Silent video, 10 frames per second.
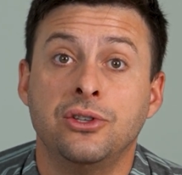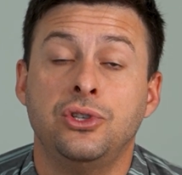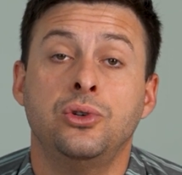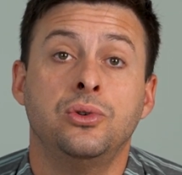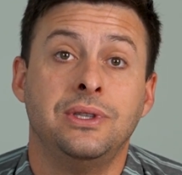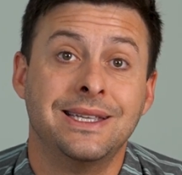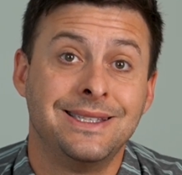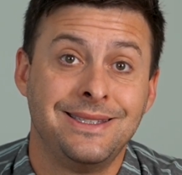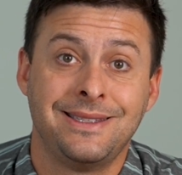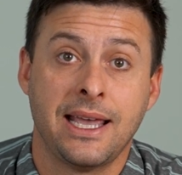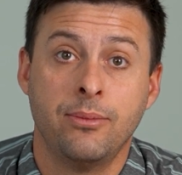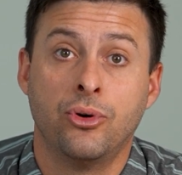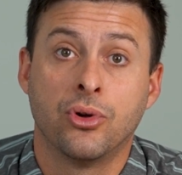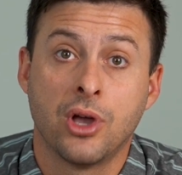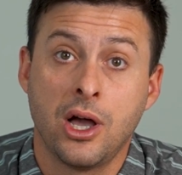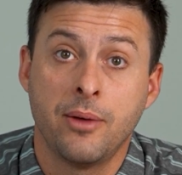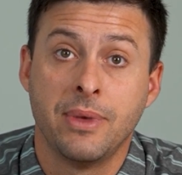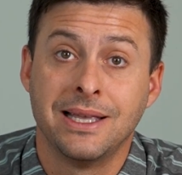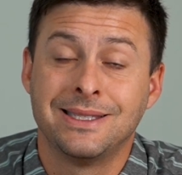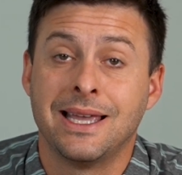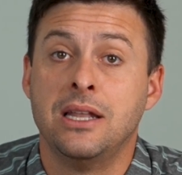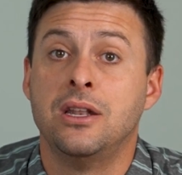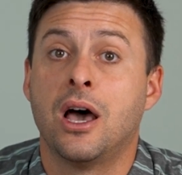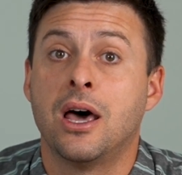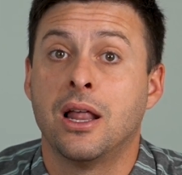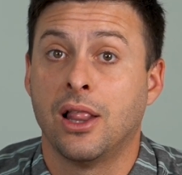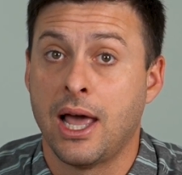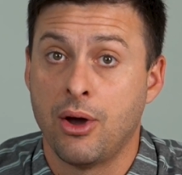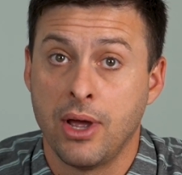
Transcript: to disable comments and not allow